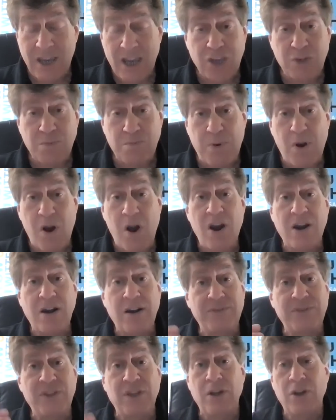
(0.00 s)
is part
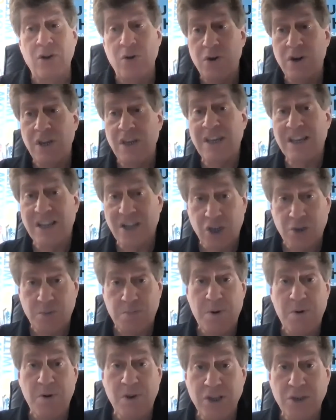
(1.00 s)
of the learning
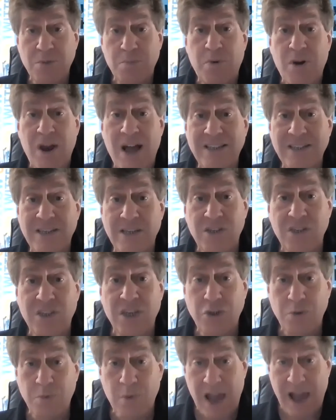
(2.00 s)
experience process
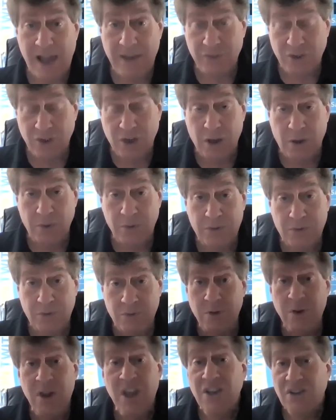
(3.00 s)
that you have to go
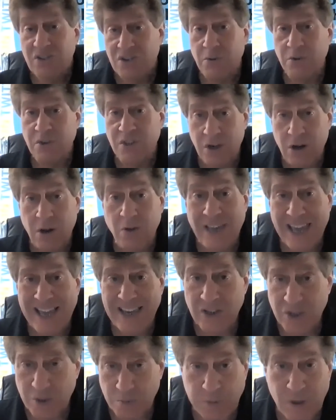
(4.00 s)
through. So, is it okay
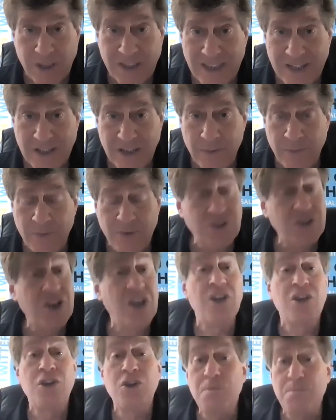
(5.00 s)
to split the difference?
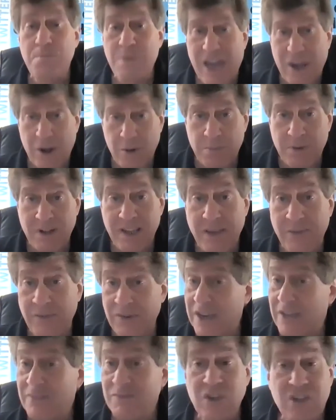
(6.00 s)
You better believe
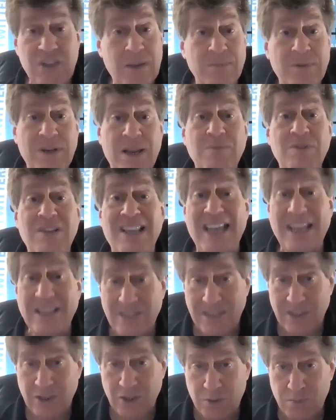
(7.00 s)
it, even sometimes
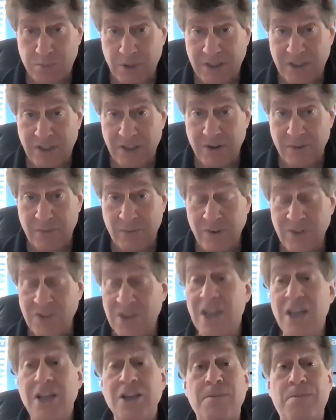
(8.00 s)
less than split the difference,
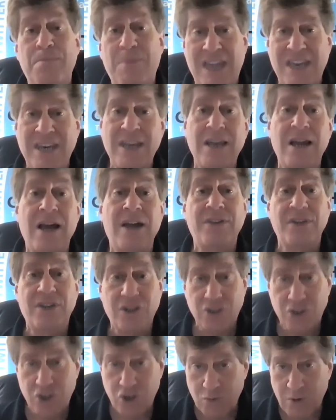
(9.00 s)
depending on the
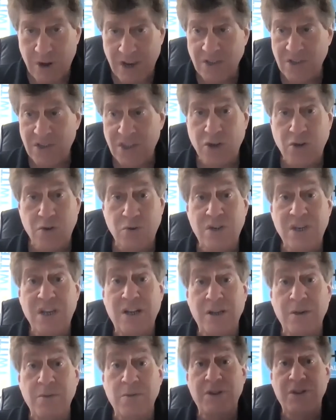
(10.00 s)
constraints that you're
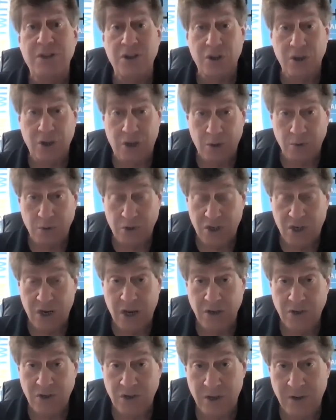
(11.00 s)
dealing with in
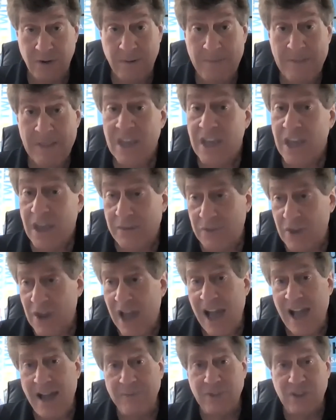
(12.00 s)
negotiation. If you
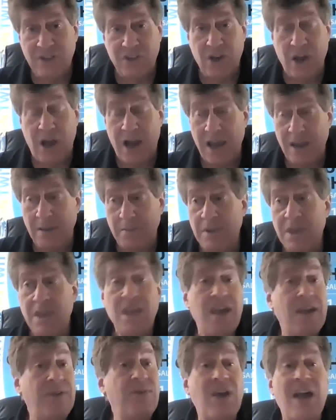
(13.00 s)
have the time,
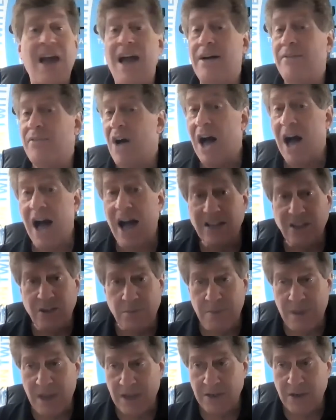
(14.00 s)
if you have high
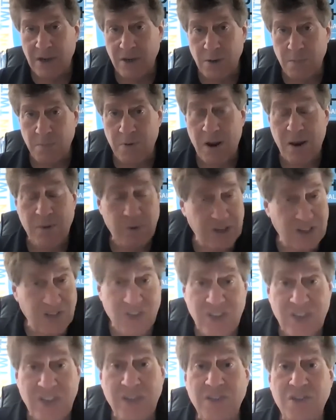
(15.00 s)
demand on your product, we can
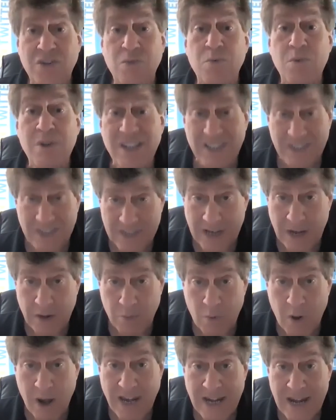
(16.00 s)
see this in real estate
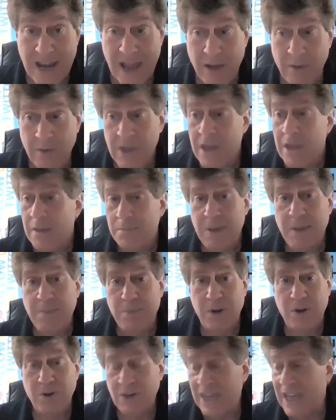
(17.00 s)
right now.
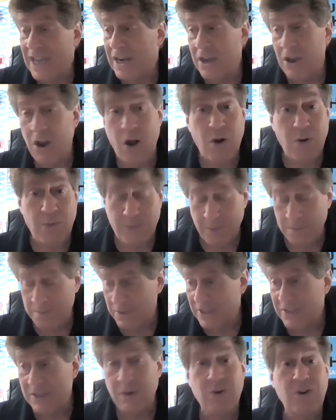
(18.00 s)
People are getting over,
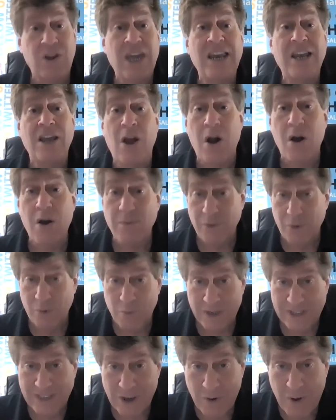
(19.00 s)
they're getting over
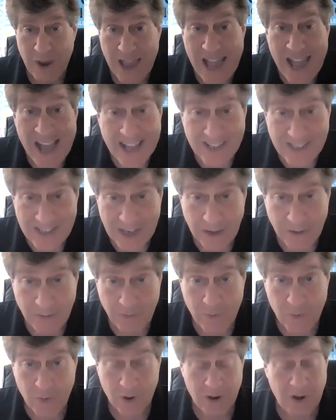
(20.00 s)
what they're asking
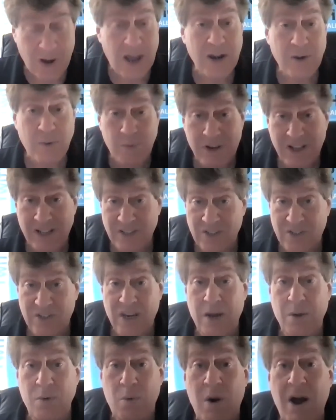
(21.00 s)
for on real
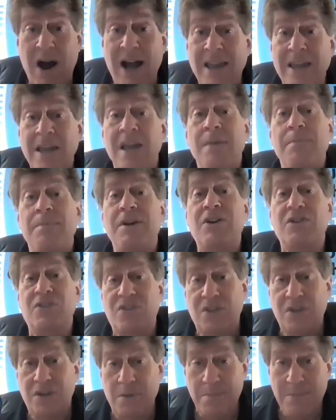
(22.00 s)
estate. Why? Because
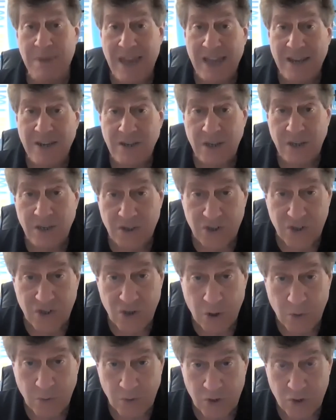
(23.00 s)
the demand is
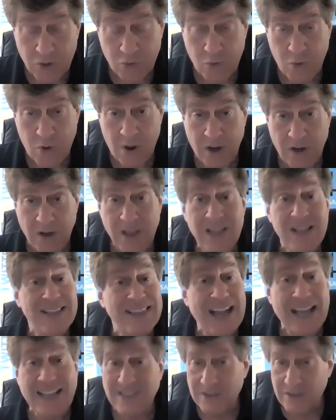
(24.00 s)
so strong.
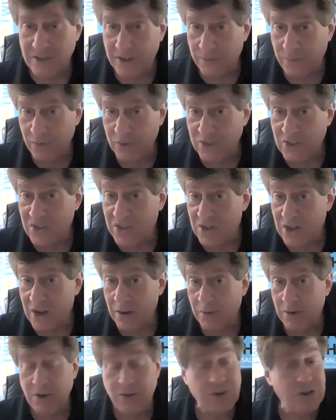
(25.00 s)
That's a different
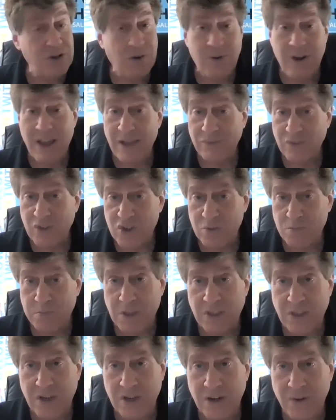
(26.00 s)
scenario. You don't have to
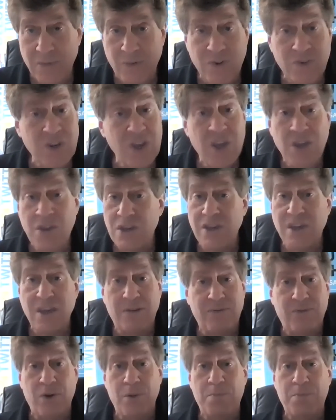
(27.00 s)
split the difference. You can
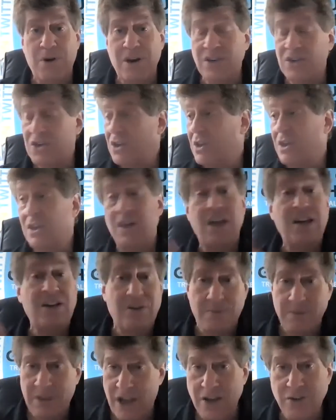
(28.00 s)
get full price, you can get
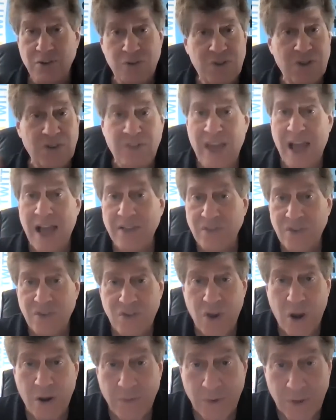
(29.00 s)
hundreds of thousands
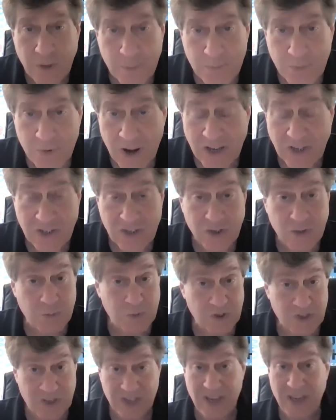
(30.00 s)
over the prices
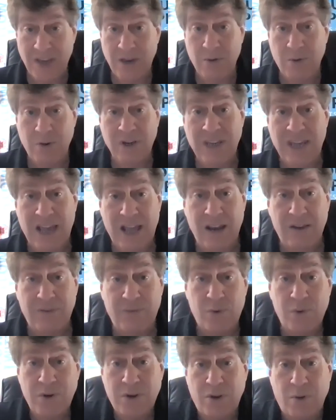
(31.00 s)
we're seeing here in
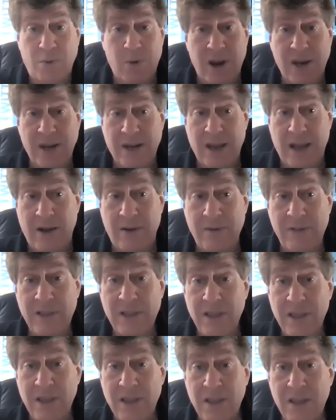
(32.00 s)
California right now.
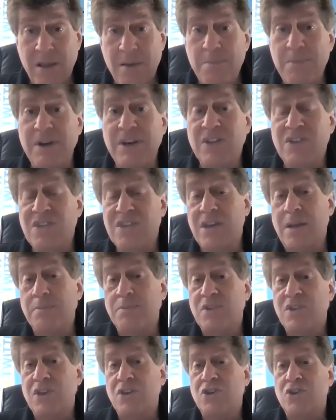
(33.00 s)
But in some
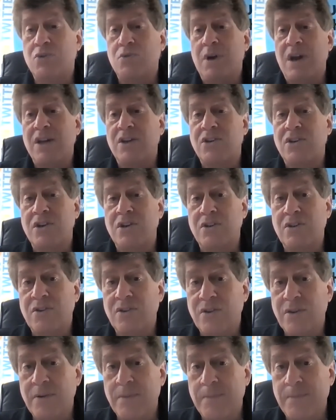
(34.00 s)

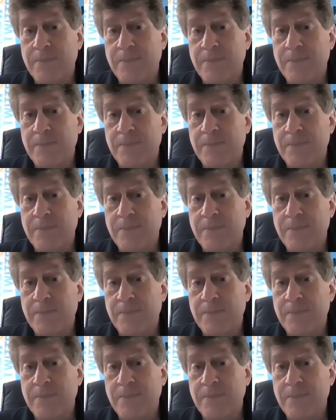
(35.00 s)
situations